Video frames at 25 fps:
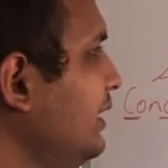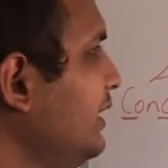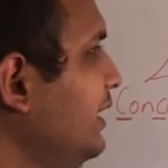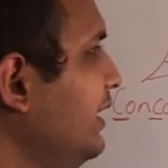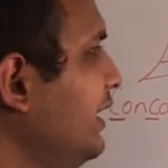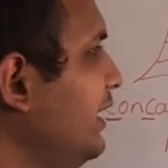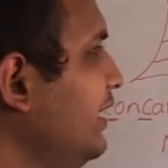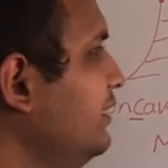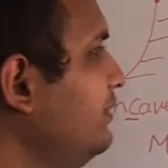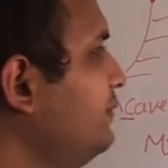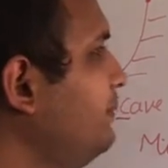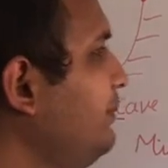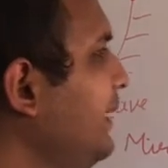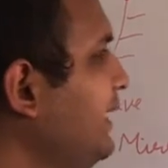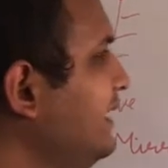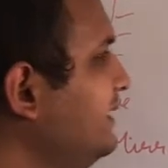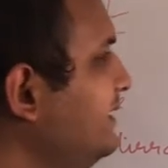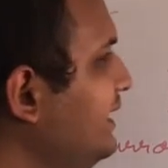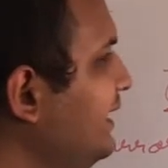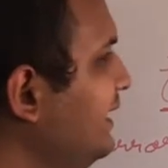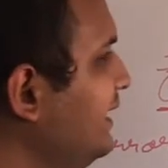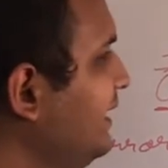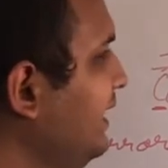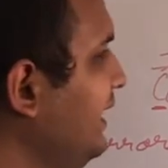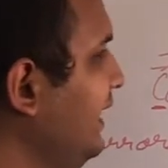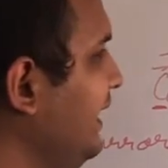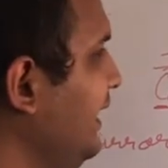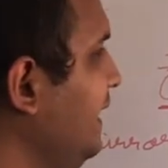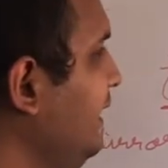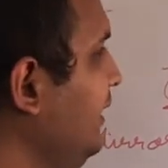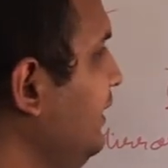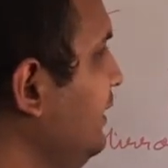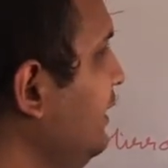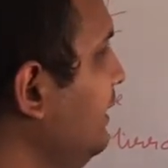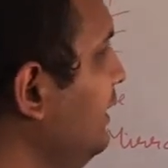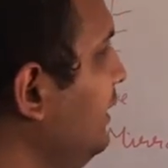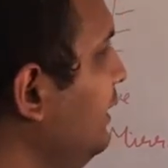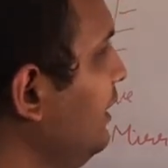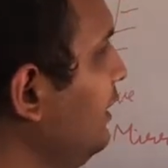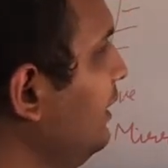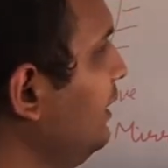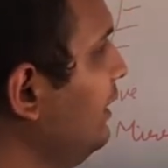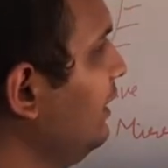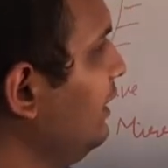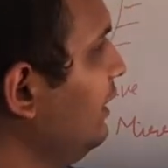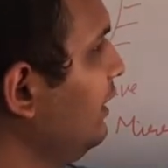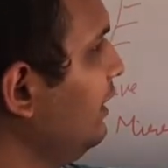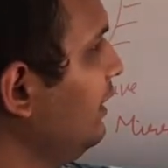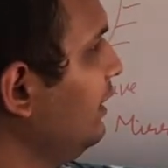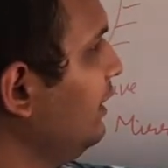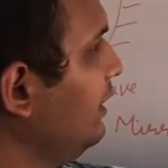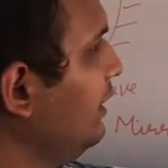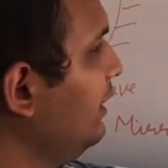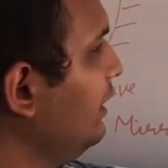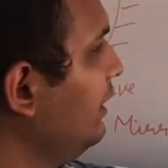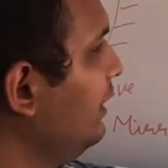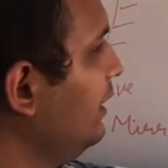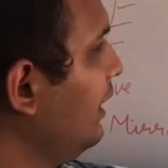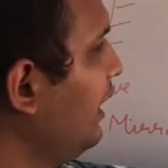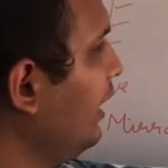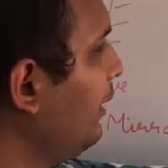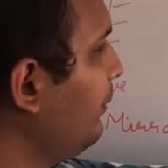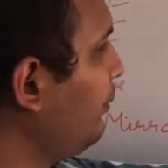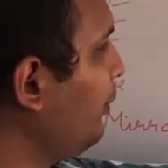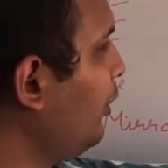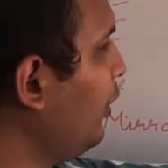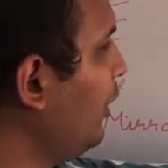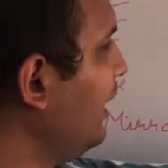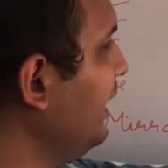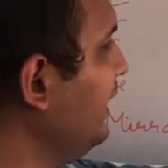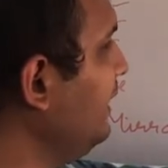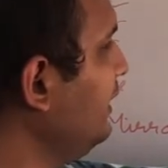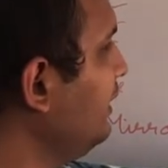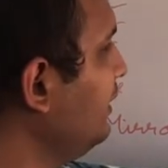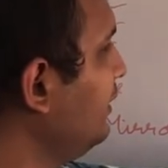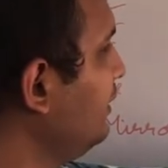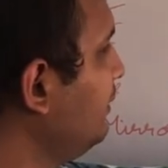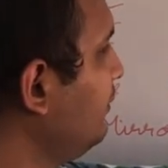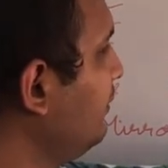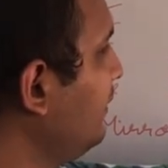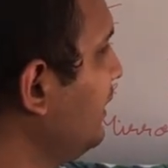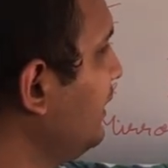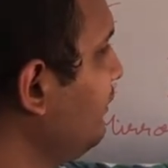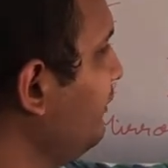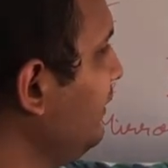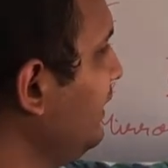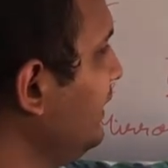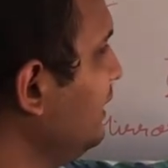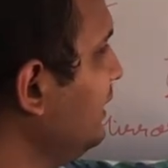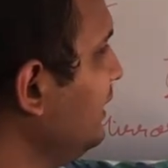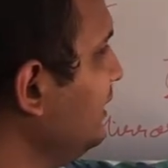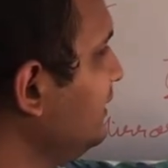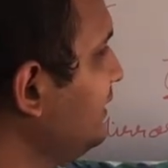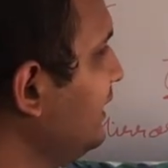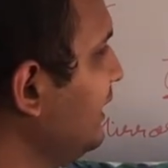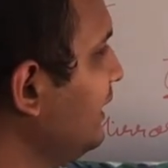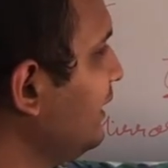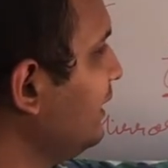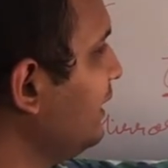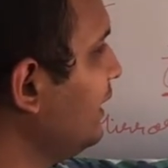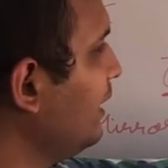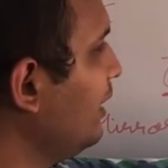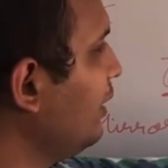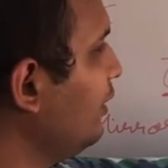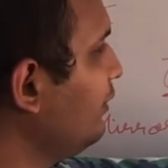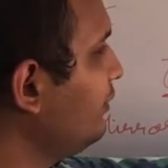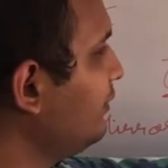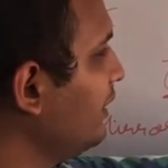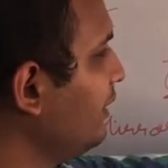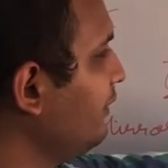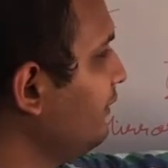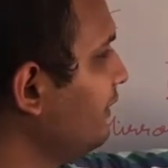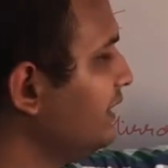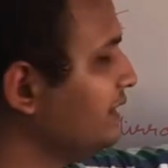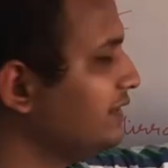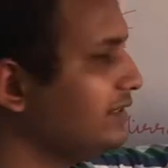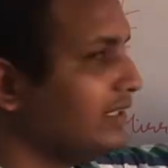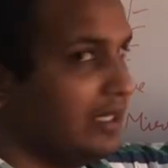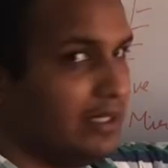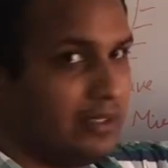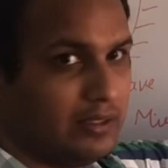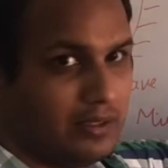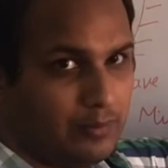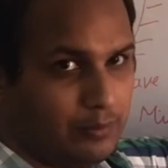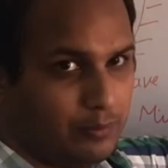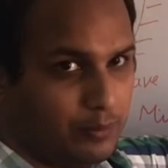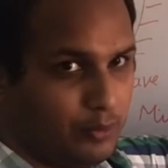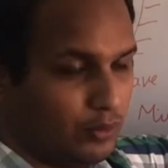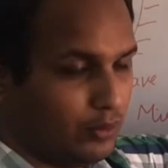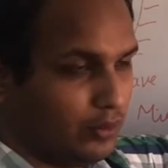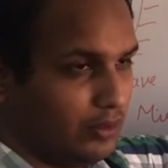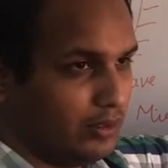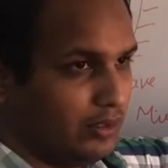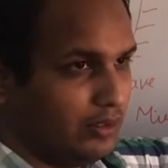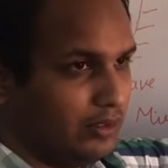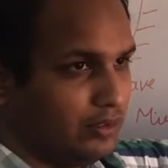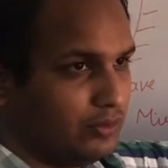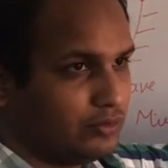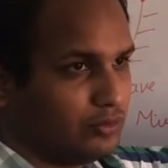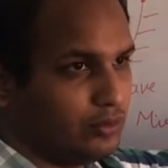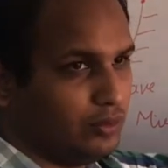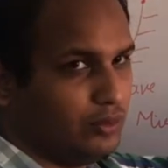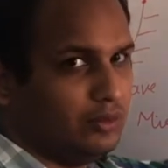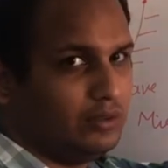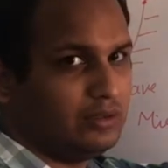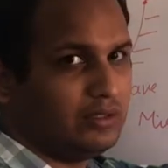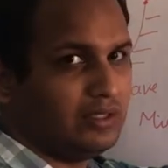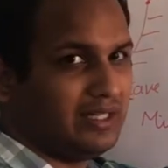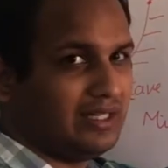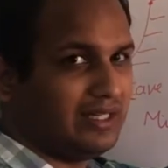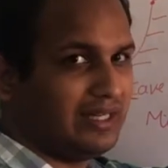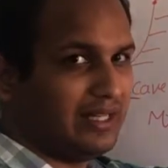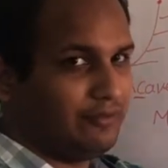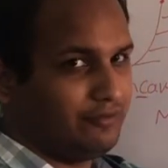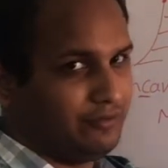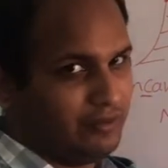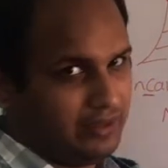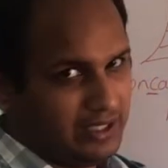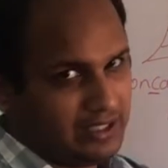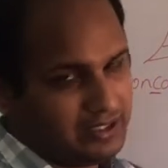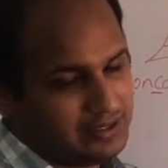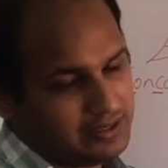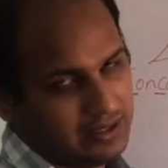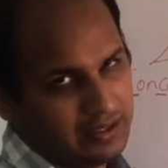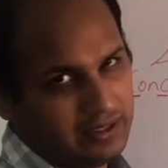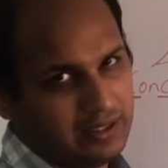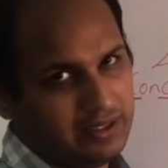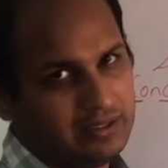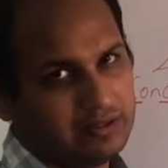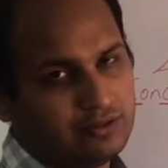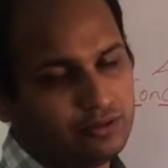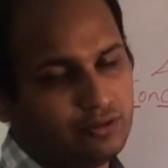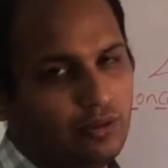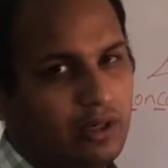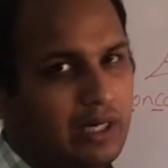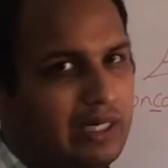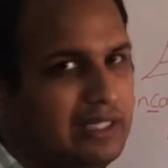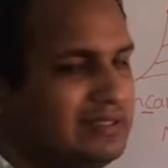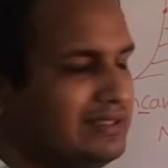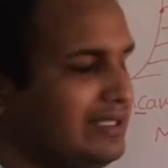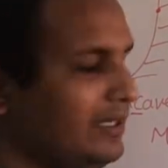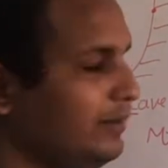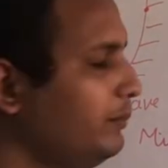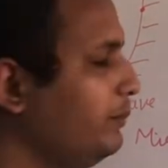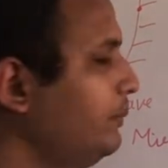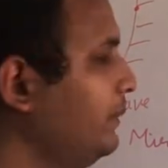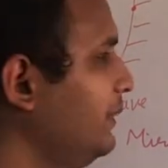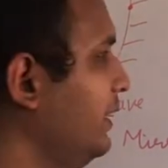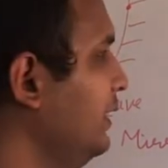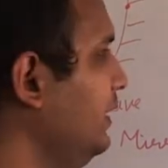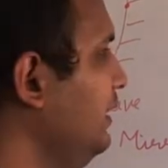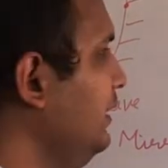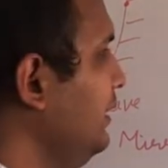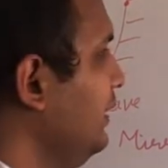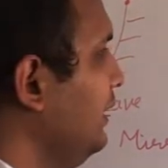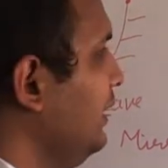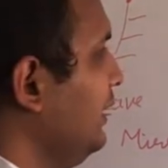is basically a point between the center of curvature and the pole. So the definition is quite simple,